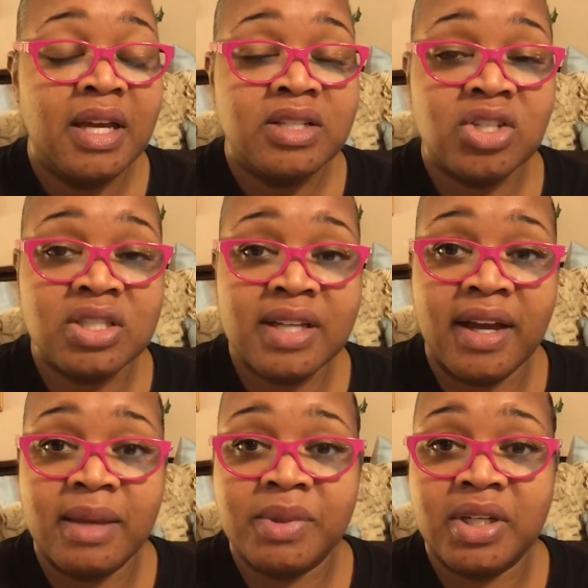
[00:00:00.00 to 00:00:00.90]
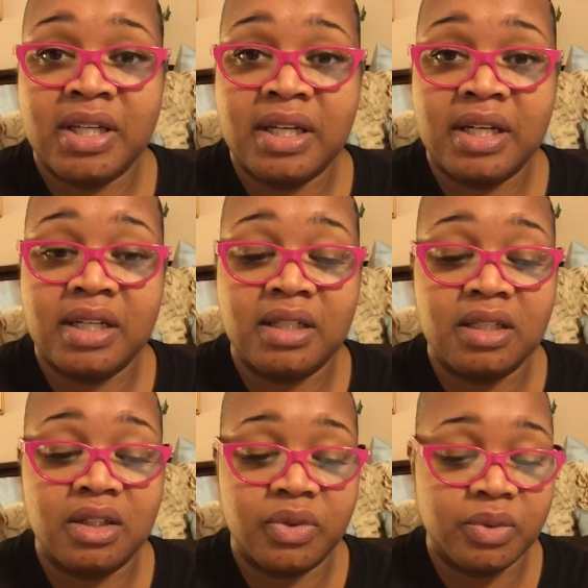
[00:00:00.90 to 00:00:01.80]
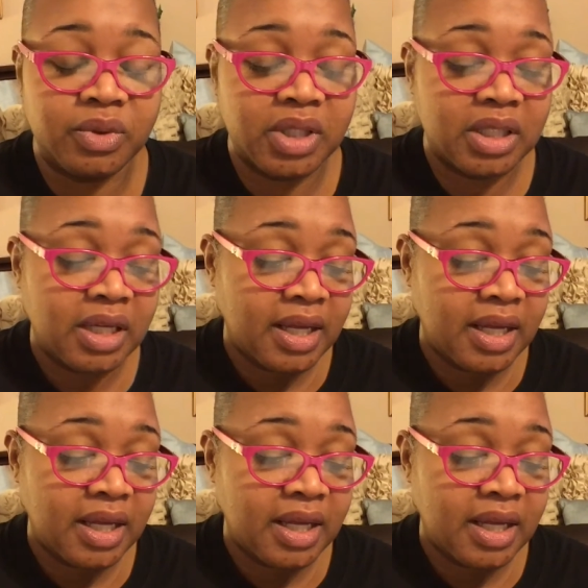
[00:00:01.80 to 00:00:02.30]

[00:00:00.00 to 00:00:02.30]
Just now able to get it and look through it.